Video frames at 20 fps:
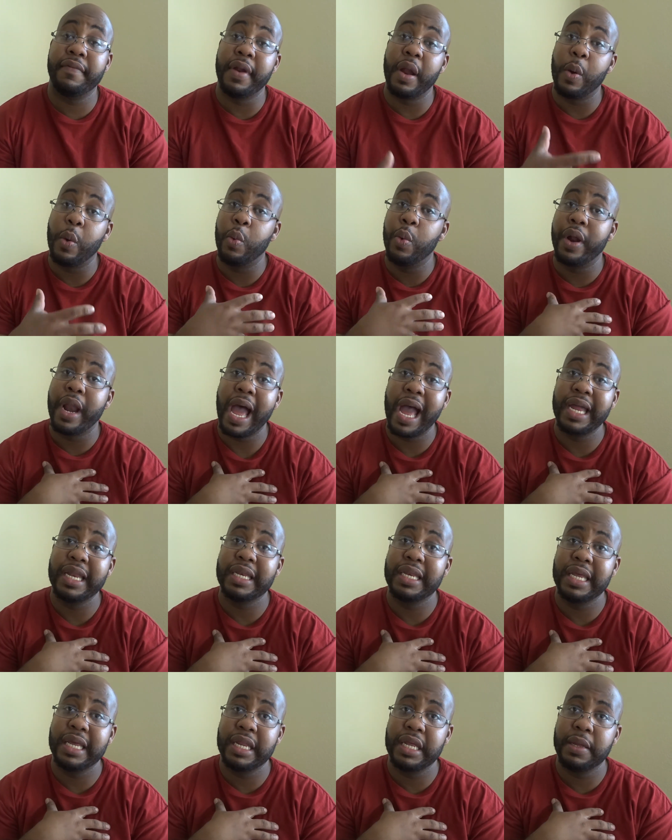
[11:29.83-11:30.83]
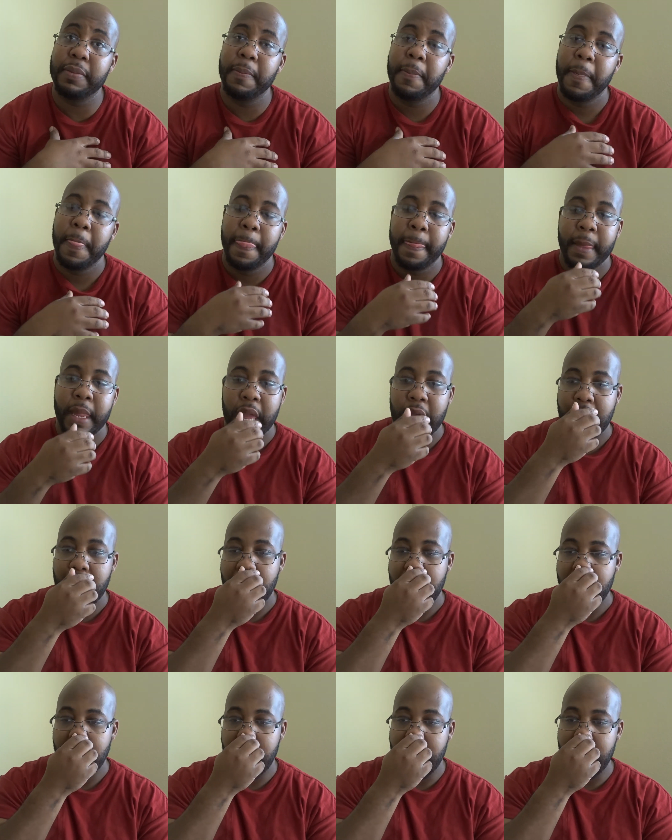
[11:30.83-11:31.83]
Now, when I did it,
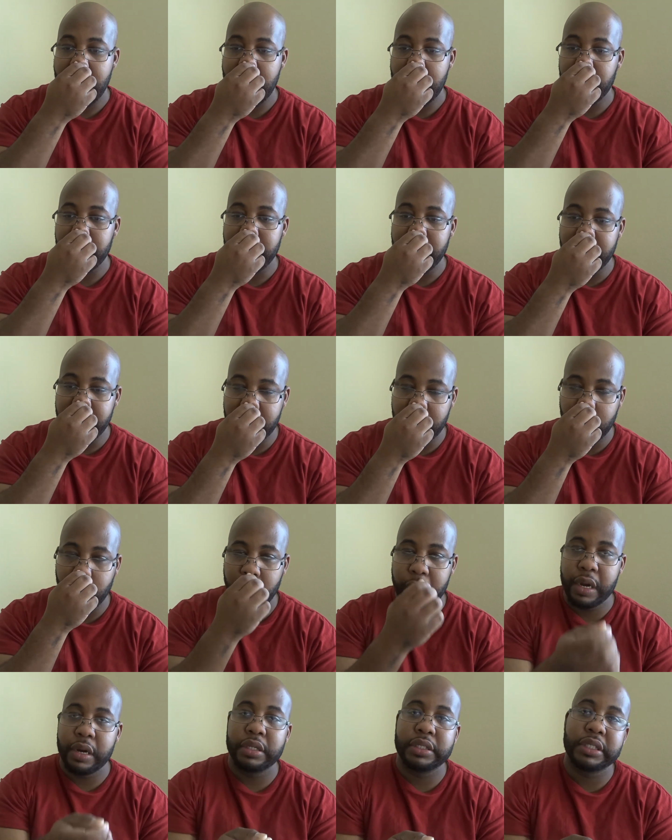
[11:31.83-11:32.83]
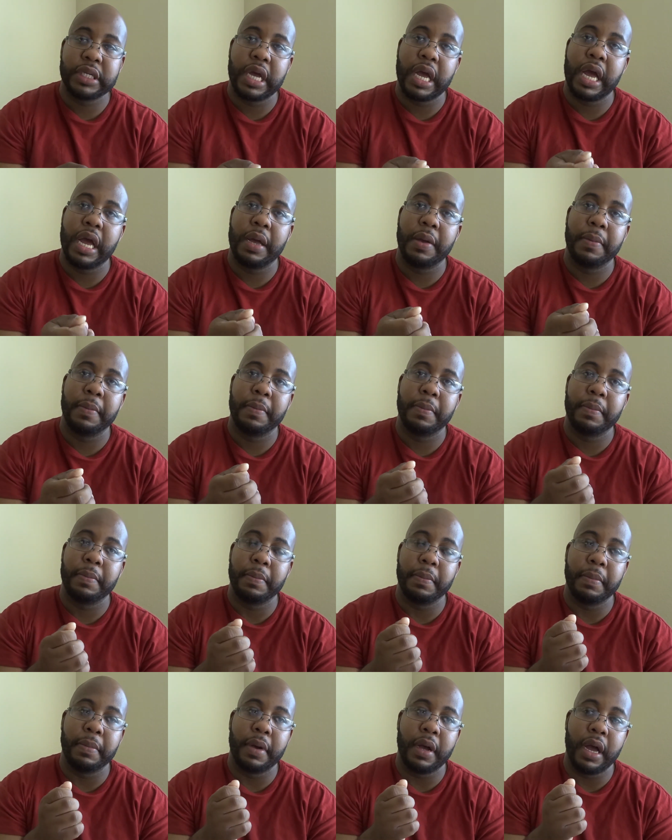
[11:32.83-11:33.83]
in the wintertime,
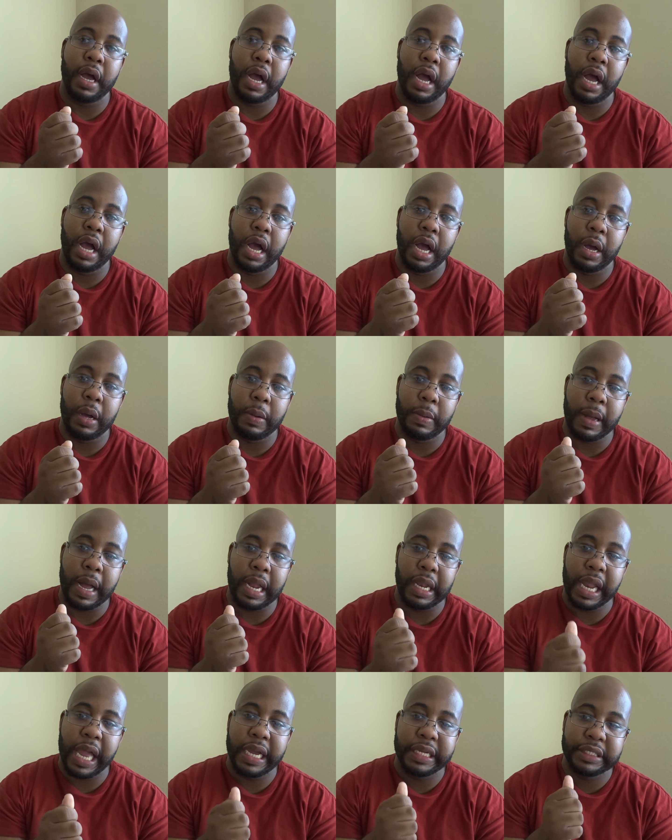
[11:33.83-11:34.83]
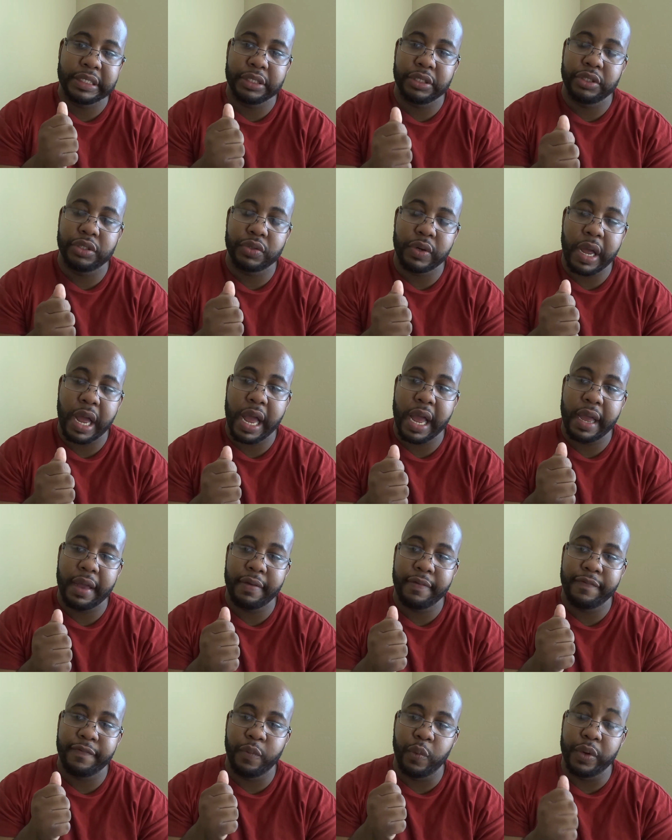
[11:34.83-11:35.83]
I like to
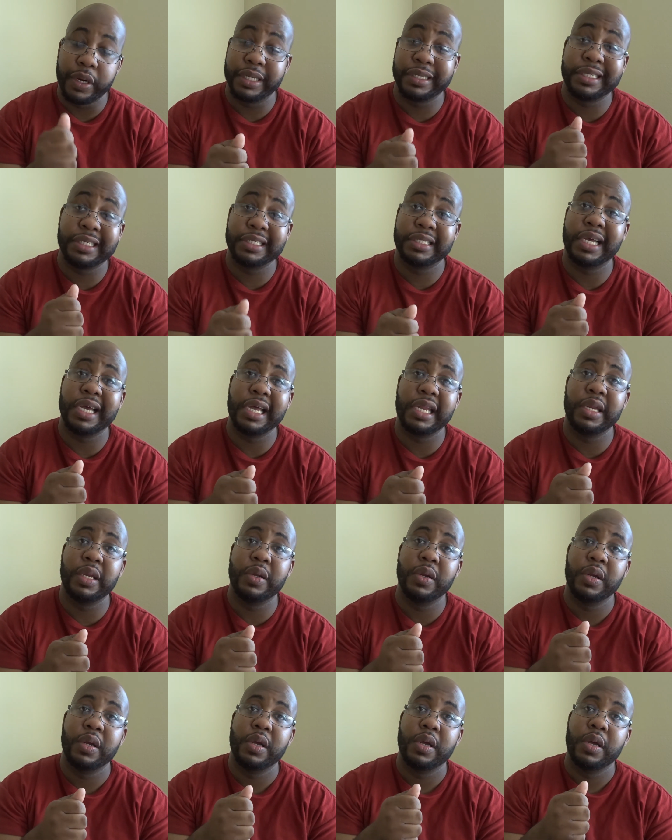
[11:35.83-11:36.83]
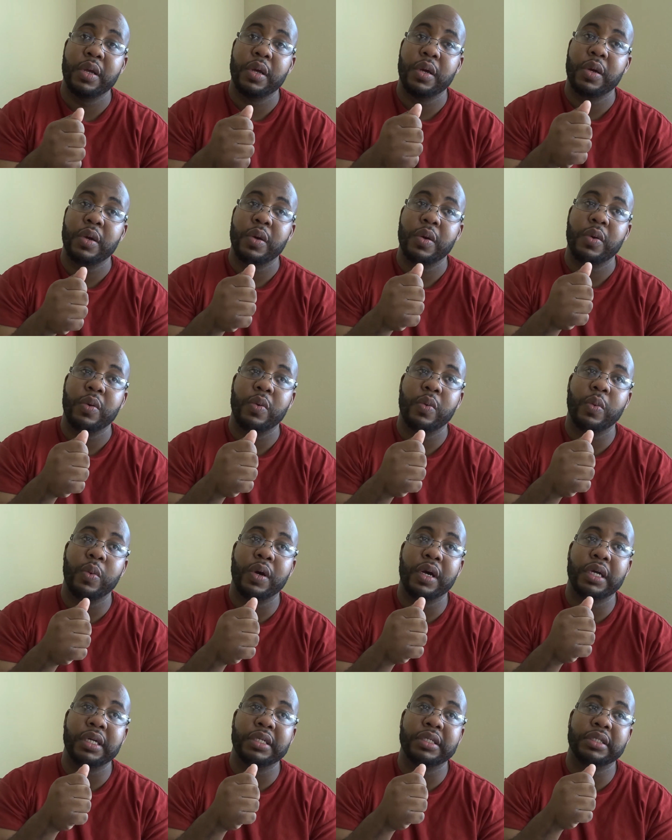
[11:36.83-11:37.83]
drive when the sun
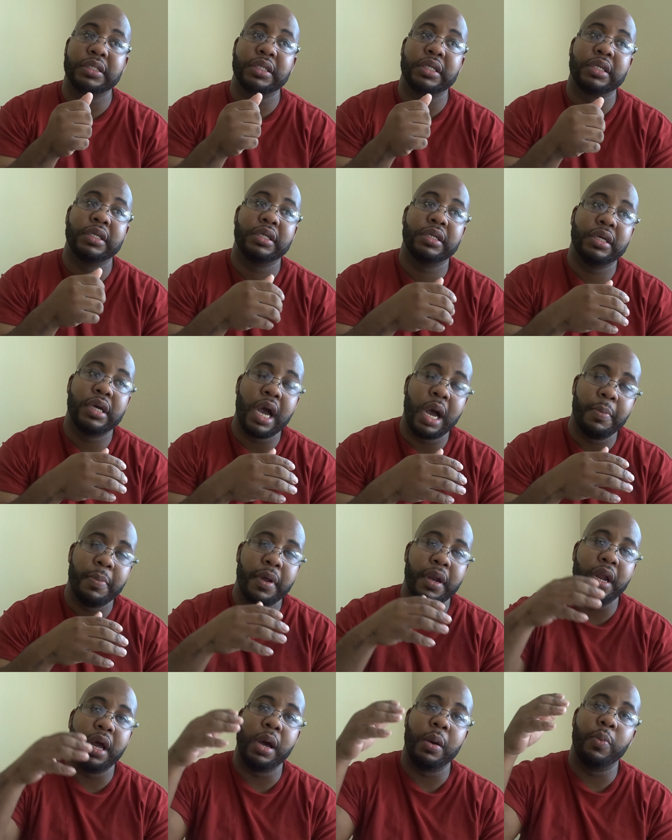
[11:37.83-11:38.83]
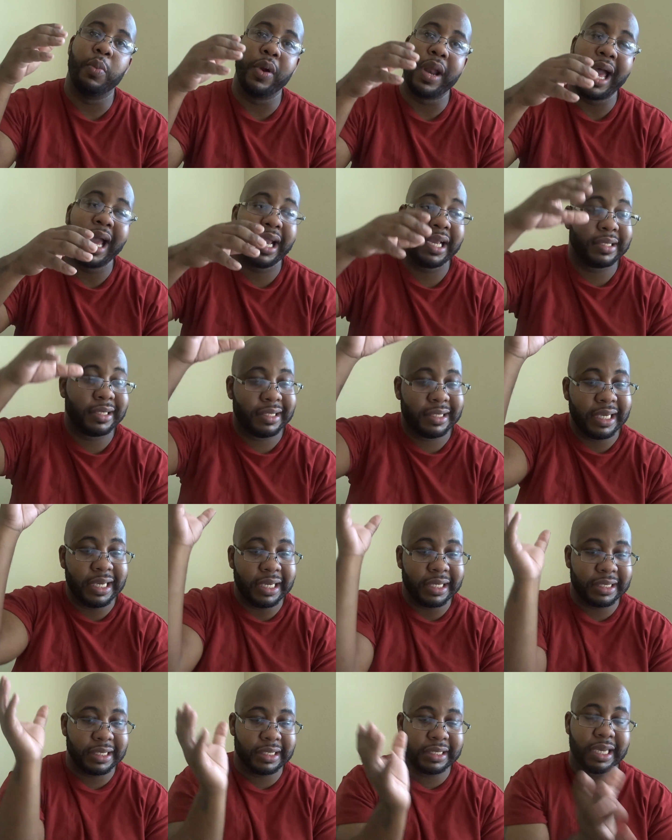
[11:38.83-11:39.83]
was coming up, when I could see
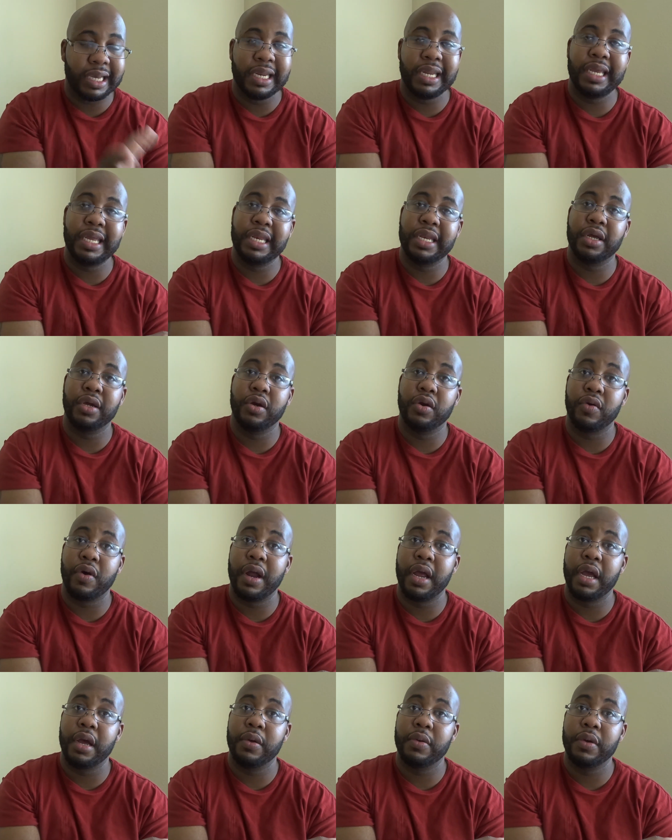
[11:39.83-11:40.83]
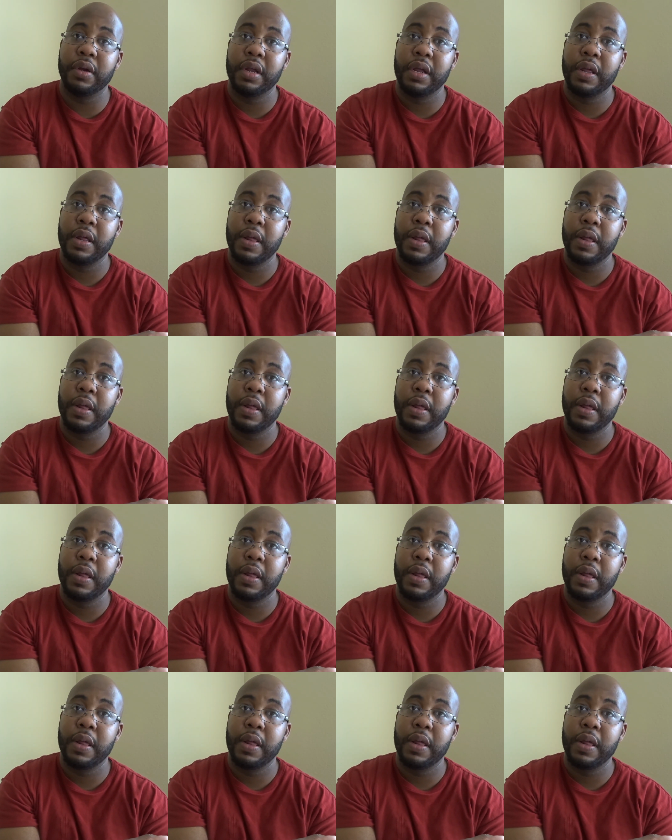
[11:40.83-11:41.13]
the sun hitting the ground.